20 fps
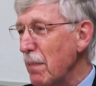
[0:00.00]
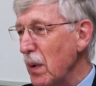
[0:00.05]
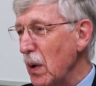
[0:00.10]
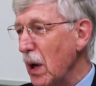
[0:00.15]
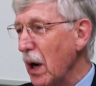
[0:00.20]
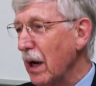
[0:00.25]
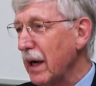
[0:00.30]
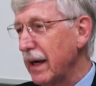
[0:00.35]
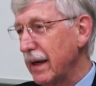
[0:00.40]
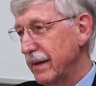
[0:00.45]

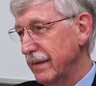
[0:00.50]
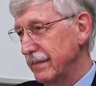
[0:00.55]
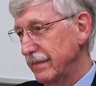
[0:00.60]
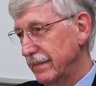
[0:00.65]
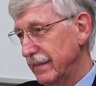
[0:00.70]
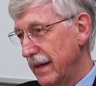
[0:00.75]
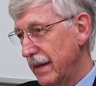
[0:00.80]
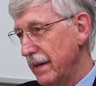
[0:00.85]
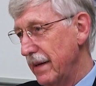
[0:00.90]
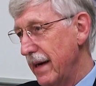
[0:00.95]
book.
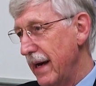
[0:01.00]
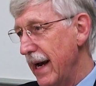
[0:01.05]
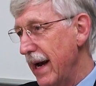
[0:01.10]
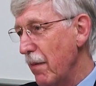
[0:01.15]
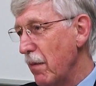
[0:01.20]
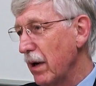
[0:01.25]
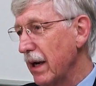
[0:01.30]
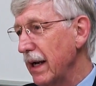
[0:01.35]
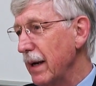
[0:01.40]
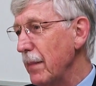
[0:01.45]
And
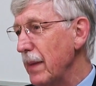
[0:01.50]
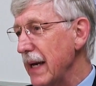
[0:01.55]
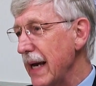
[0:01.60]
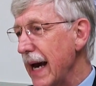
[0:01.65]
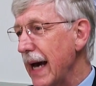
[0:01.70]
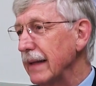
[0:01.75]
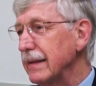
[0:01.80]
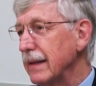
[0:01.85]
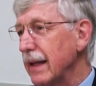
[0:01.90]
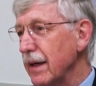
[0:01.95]
we're going to be
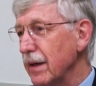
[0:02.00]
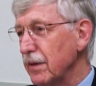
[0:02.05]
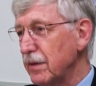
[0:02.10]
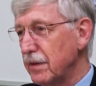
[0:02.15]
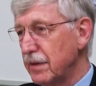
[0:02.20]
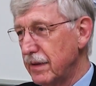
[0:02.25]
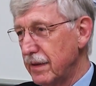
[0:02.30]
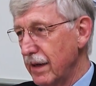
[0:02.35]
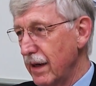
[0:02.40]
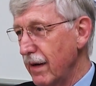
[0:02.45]
at
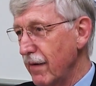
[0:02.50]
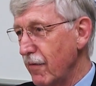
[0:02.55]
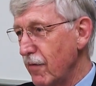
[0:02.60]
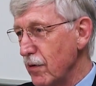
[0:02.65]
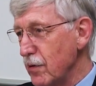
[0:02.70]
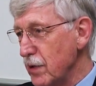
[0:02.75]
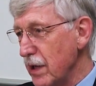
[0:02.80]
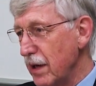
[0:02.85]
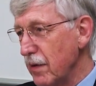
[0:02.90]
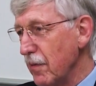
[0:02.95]
this uh,
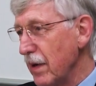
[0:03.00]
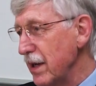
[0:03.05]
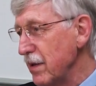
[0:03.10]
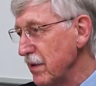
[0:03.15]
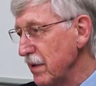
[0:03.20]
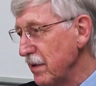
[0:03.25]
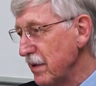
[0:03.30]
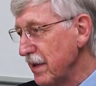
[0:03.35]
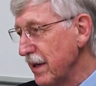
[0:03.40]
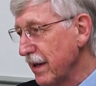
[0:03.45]
for
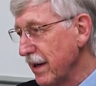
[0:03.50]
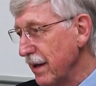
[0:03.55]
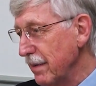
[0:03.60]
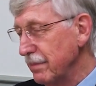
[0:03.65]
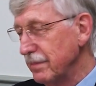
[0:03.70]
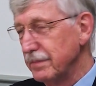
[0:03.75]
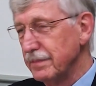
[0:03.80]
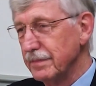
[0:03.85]
generations to come.